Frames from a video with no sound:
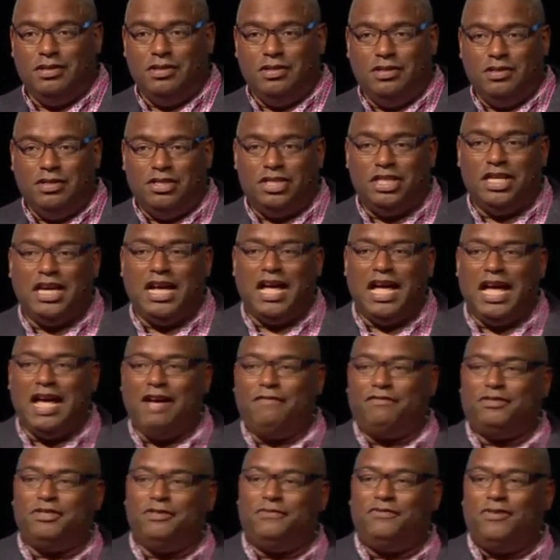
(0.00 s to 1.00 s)
So you
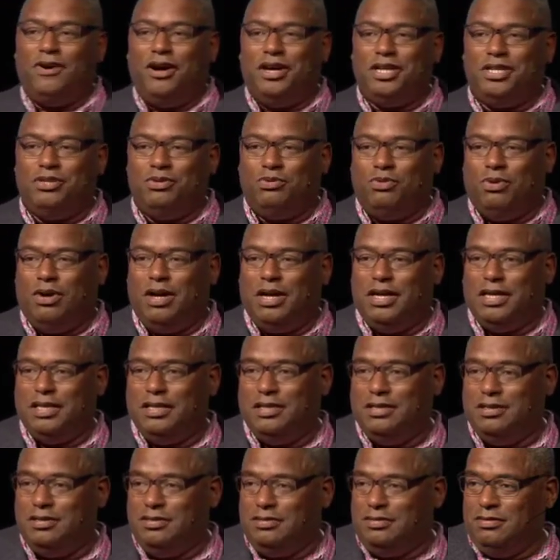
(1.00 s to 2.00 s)
have to find a way.
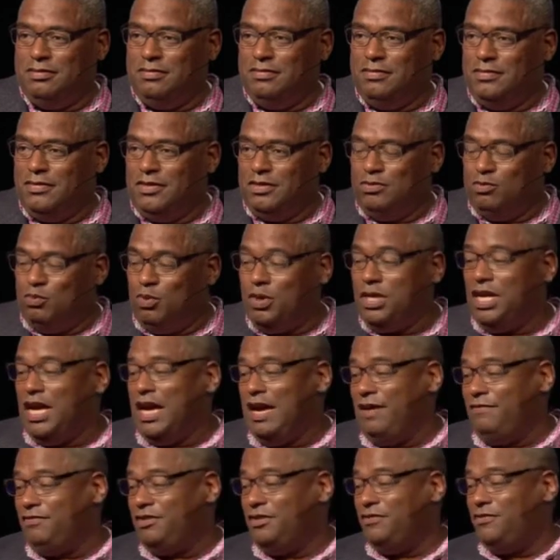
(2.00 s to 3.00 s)
We
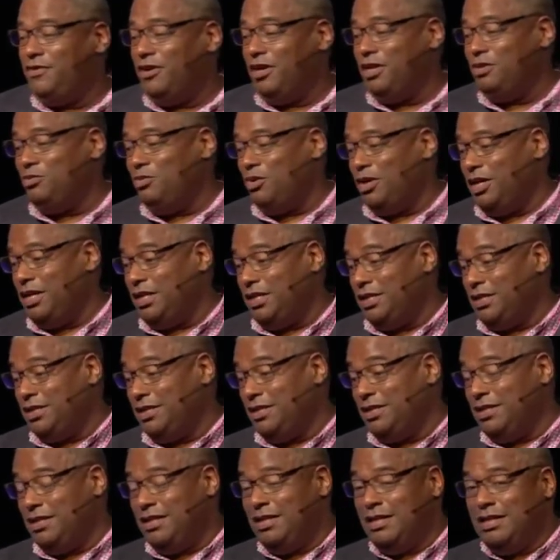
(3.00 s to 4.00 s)
have to find ways
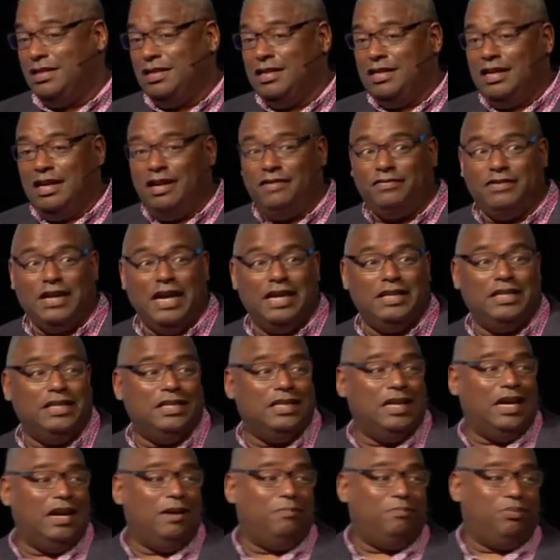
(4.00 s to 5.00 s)
of getting
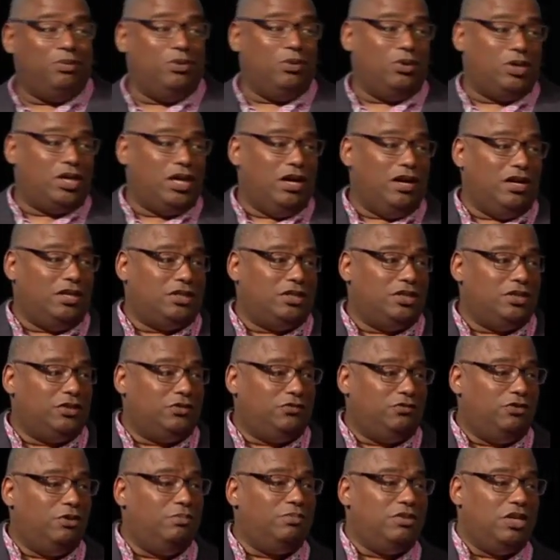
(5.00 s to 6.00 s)
our broadcasters
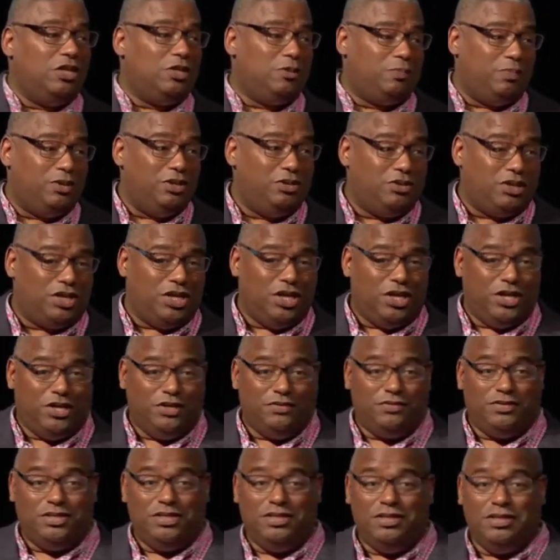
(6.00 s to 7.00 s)
from those blue
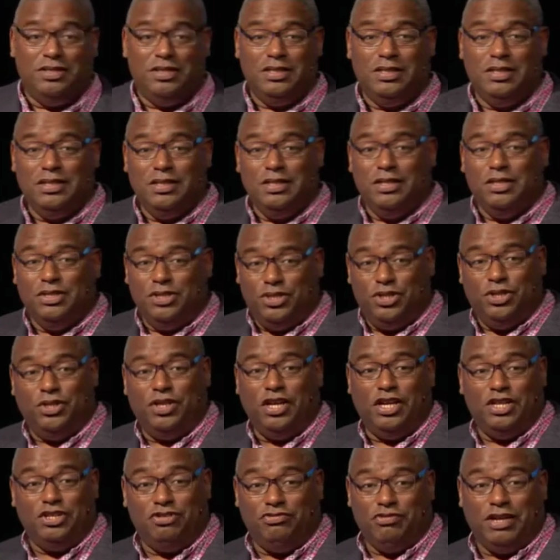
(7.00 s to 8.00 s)
curves to
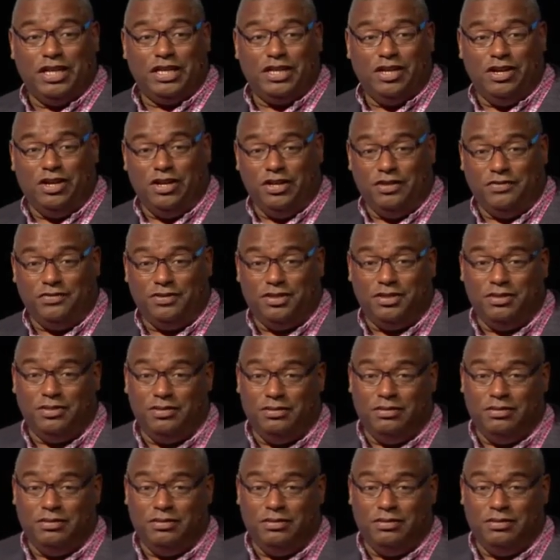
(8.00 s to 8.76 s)
those red curves.